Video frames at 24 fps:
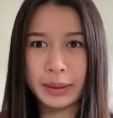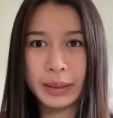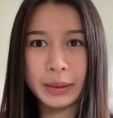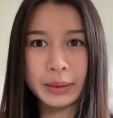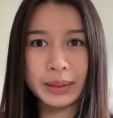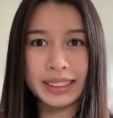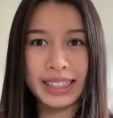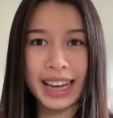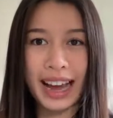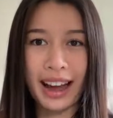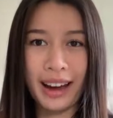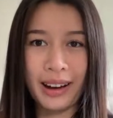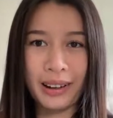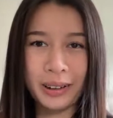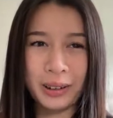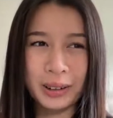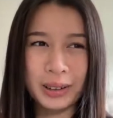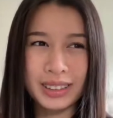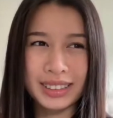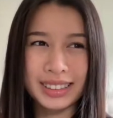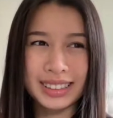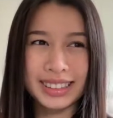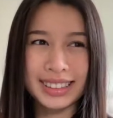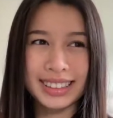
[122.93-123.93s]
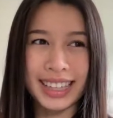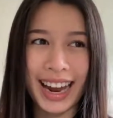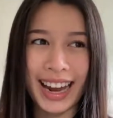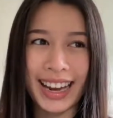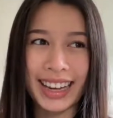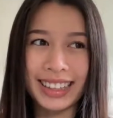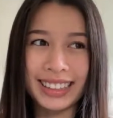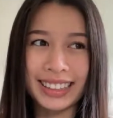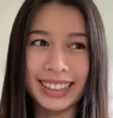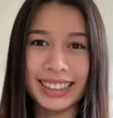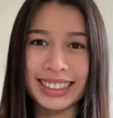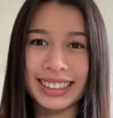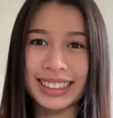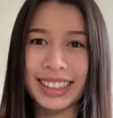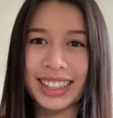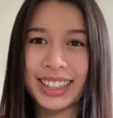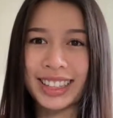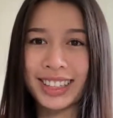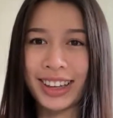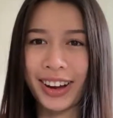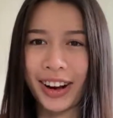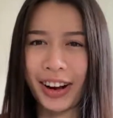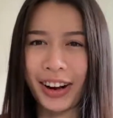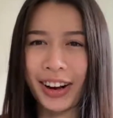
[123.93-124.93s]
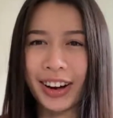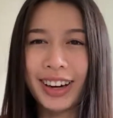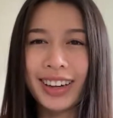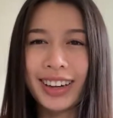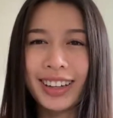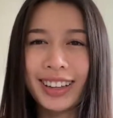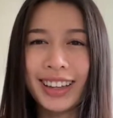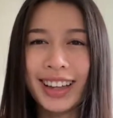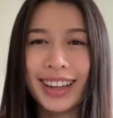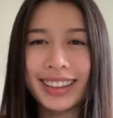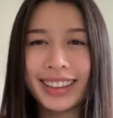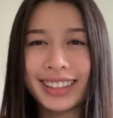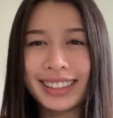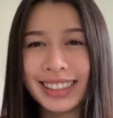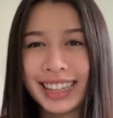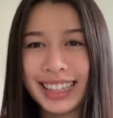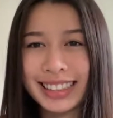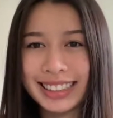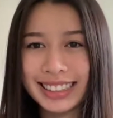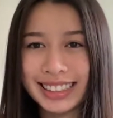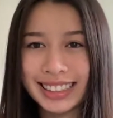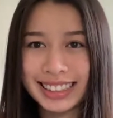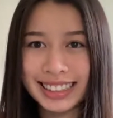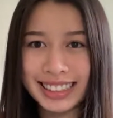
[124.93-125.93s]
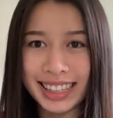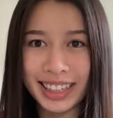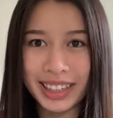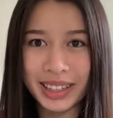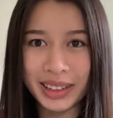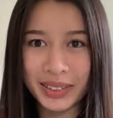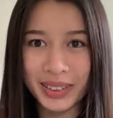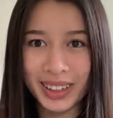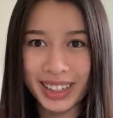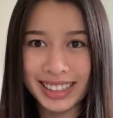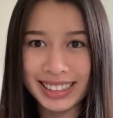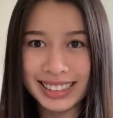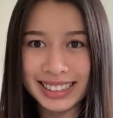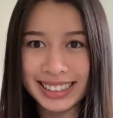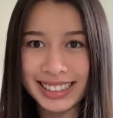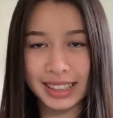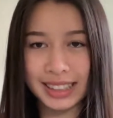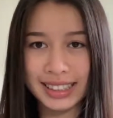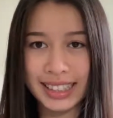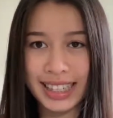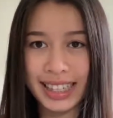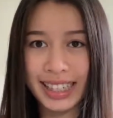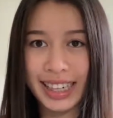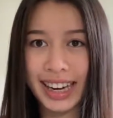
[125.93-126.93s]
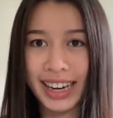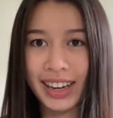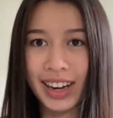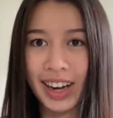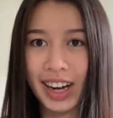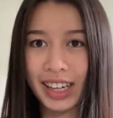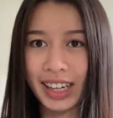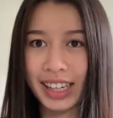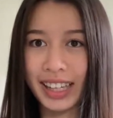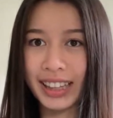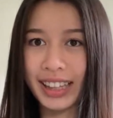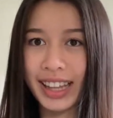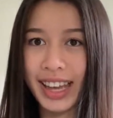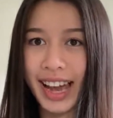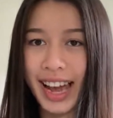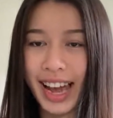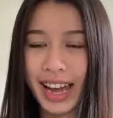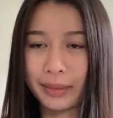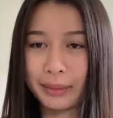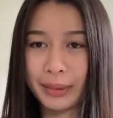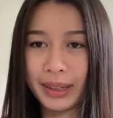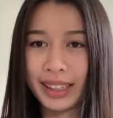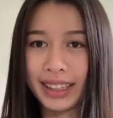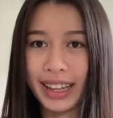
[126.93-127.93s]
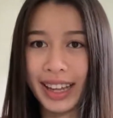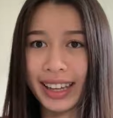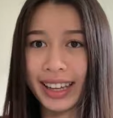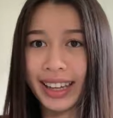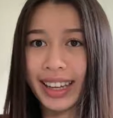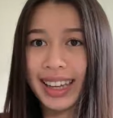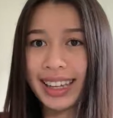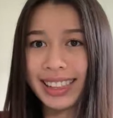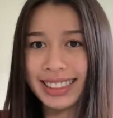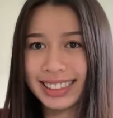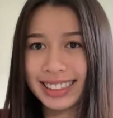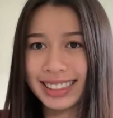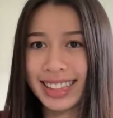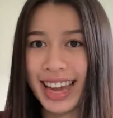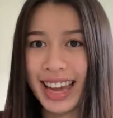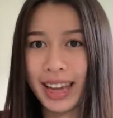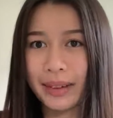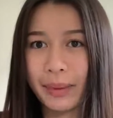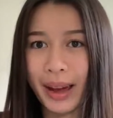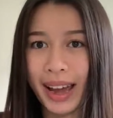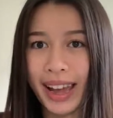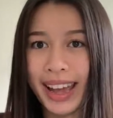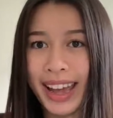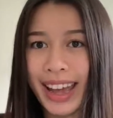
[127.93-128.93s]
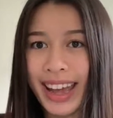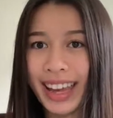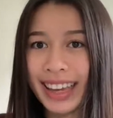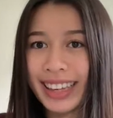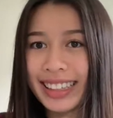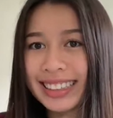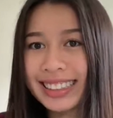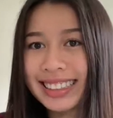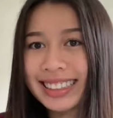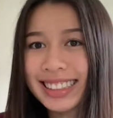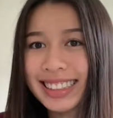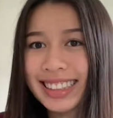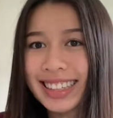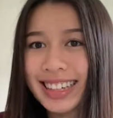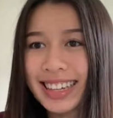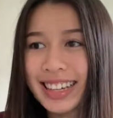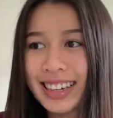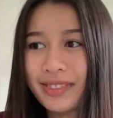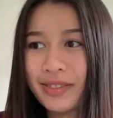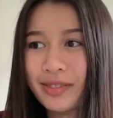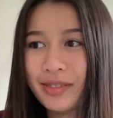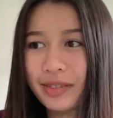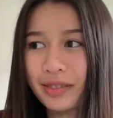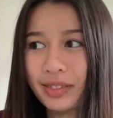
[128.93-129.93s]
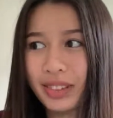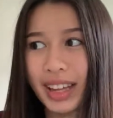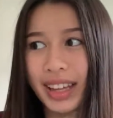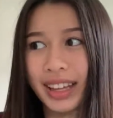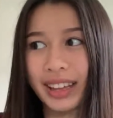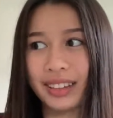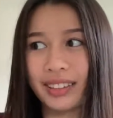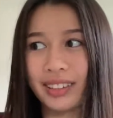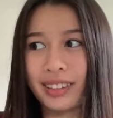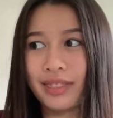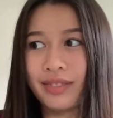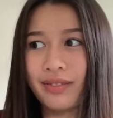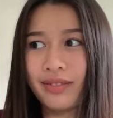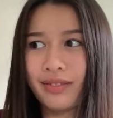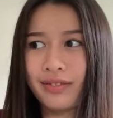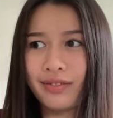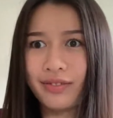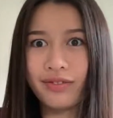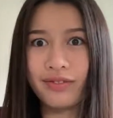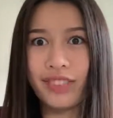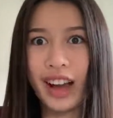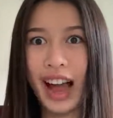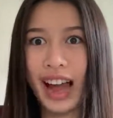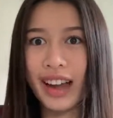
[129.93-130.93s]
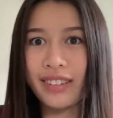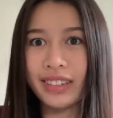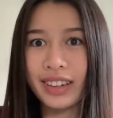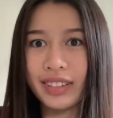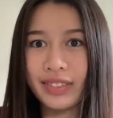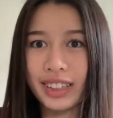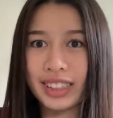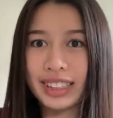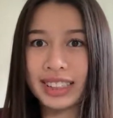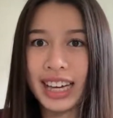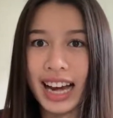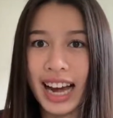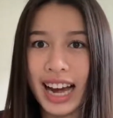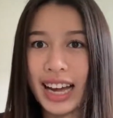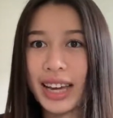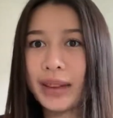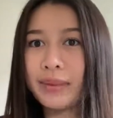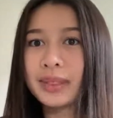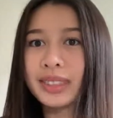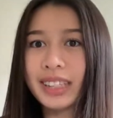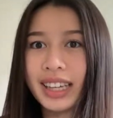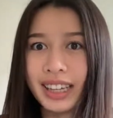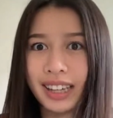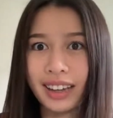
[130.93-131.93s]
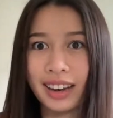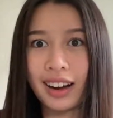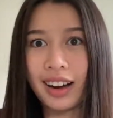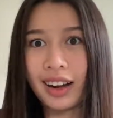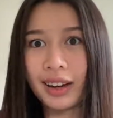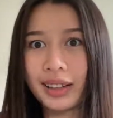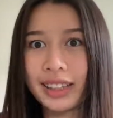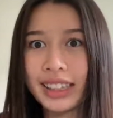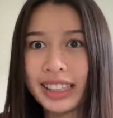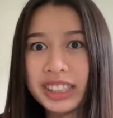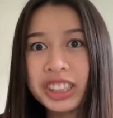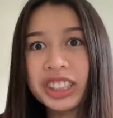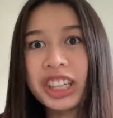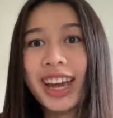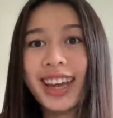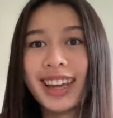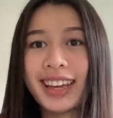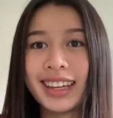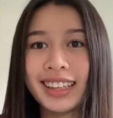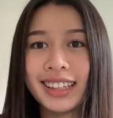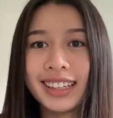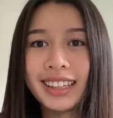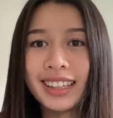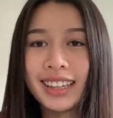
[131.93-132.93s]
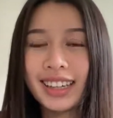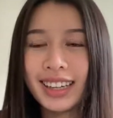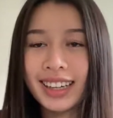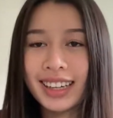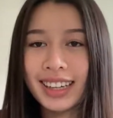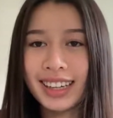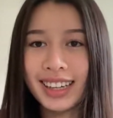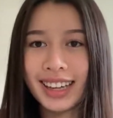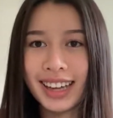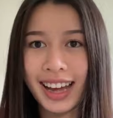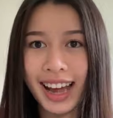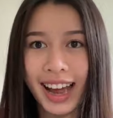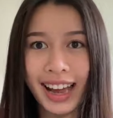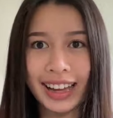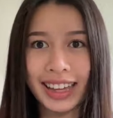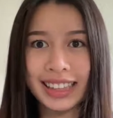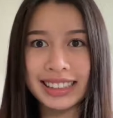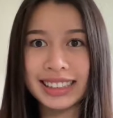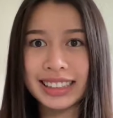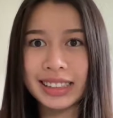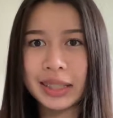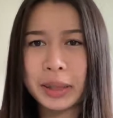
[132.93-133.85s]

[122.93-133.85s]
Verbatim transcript: me was how tightly secure like the testing center was the second i got in they had me like scan my hand like five different times like on each hand I guess to